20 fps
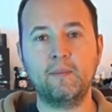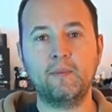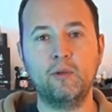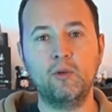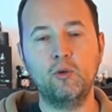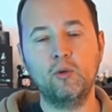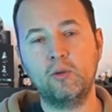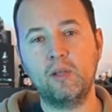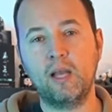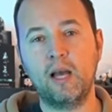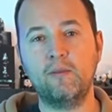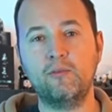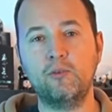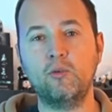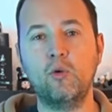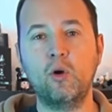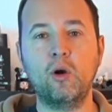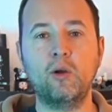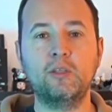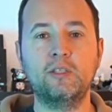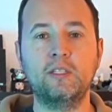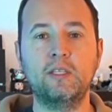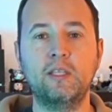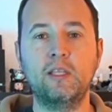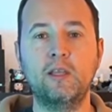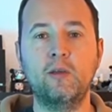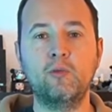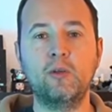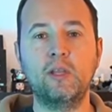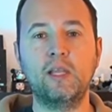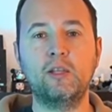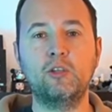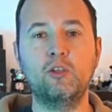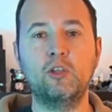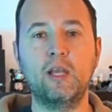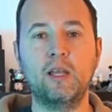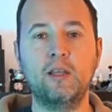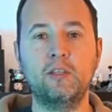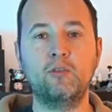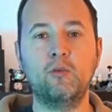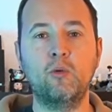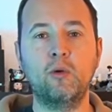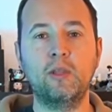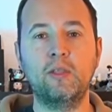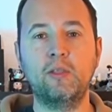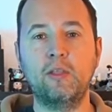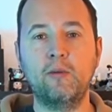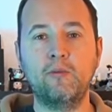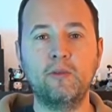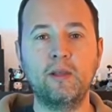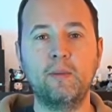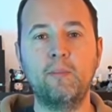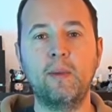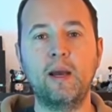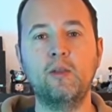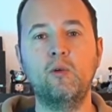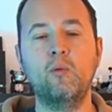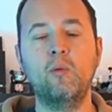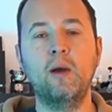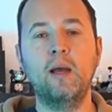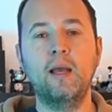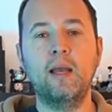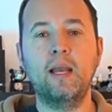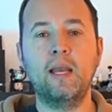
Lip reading: You don't have to constantly readjust or intervene manually.